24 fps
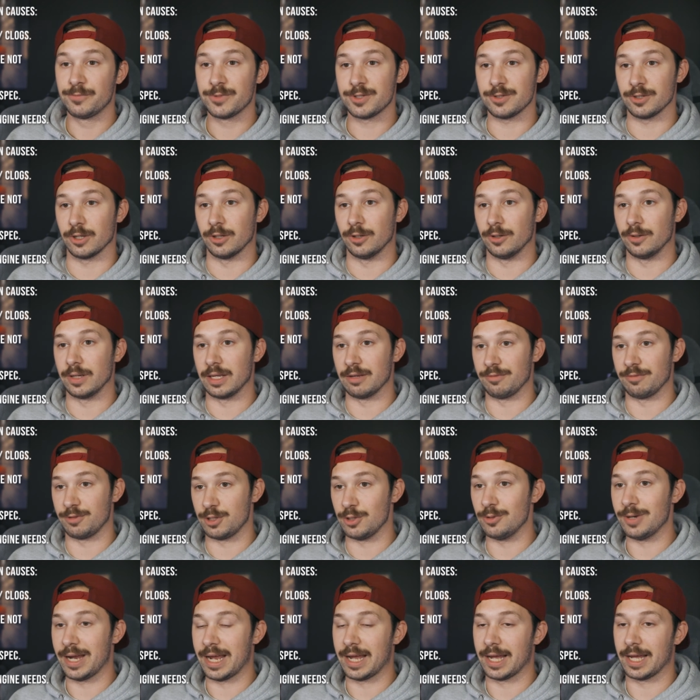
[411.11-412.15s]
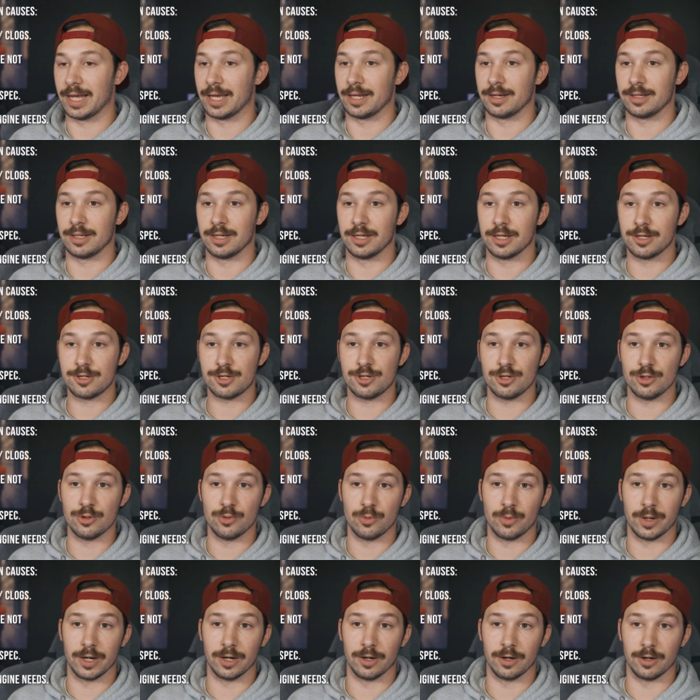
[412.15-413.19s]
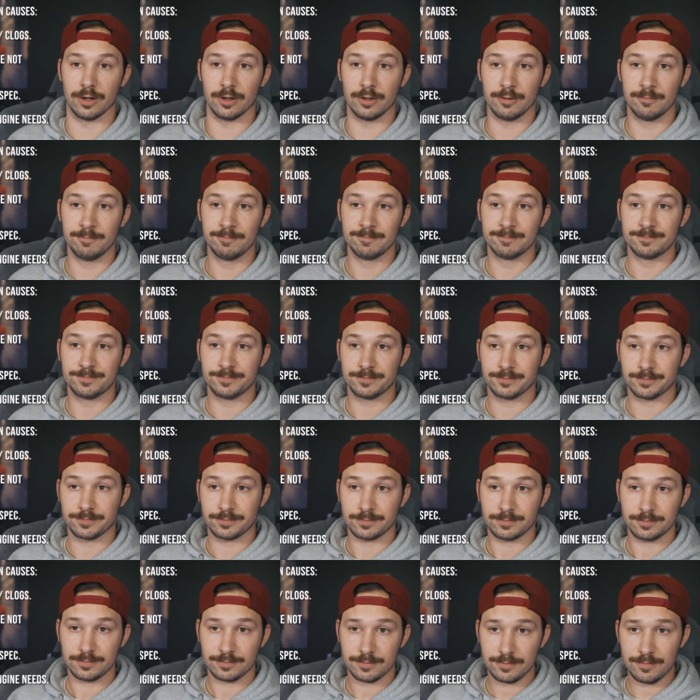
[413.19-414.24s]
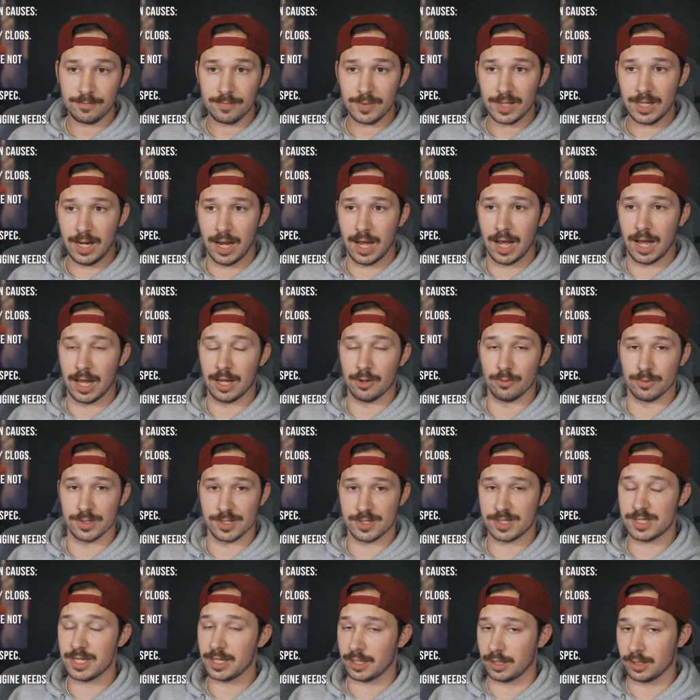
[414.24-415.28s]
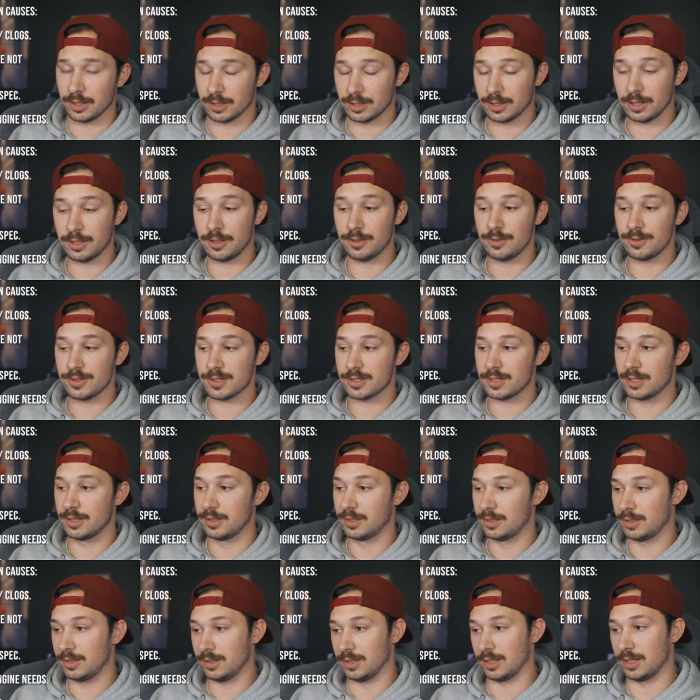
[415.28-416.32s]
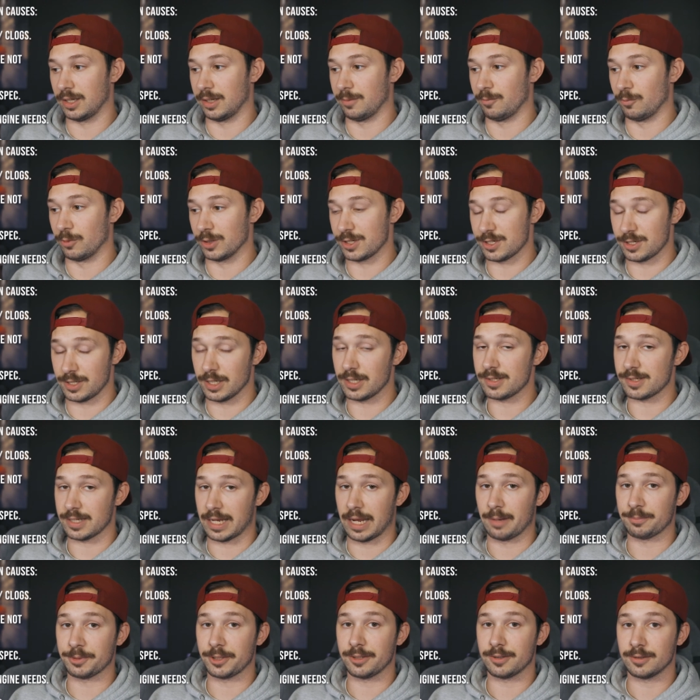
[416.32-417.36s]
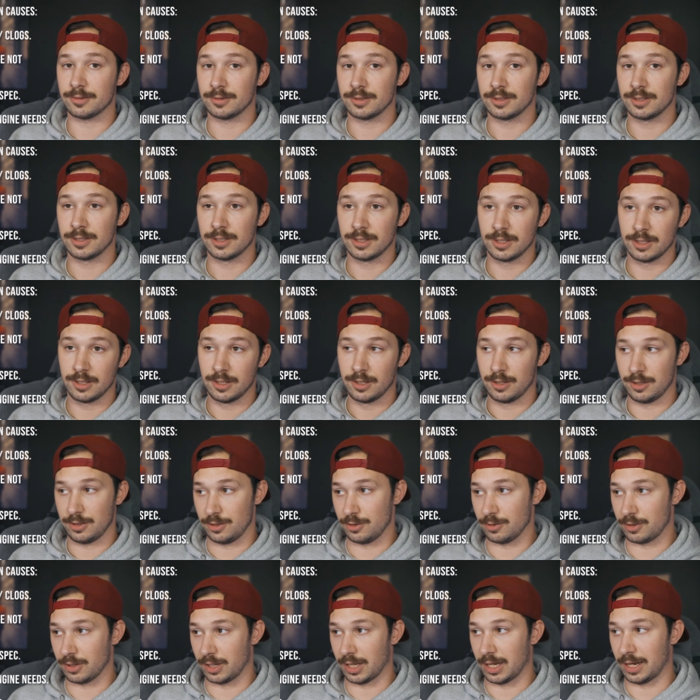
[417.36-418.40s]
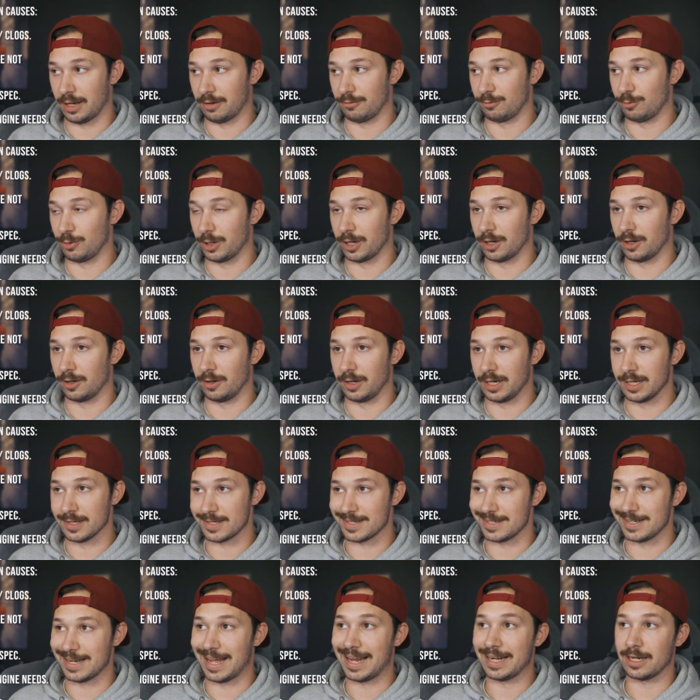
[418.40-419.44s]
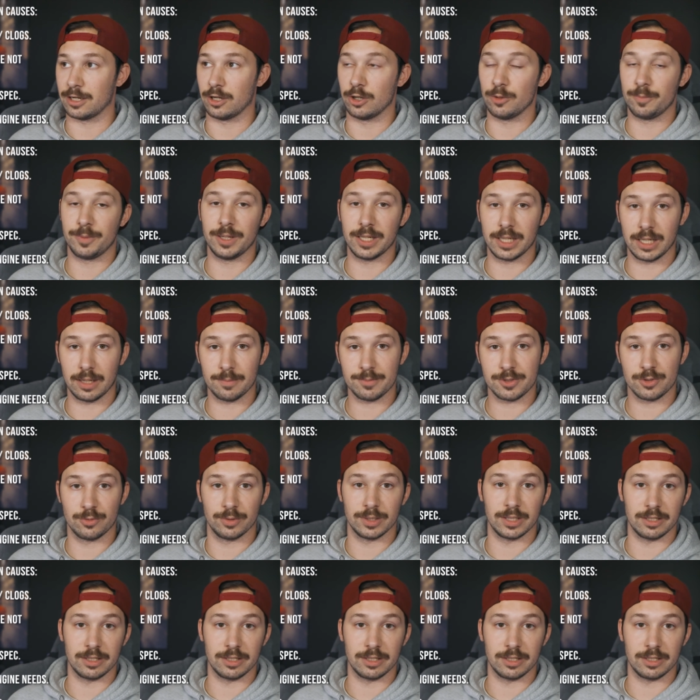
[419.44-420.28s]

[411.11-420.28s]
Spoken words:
So if you had an issue where it was sticking closed, which does happen, you can have where it's not opening up to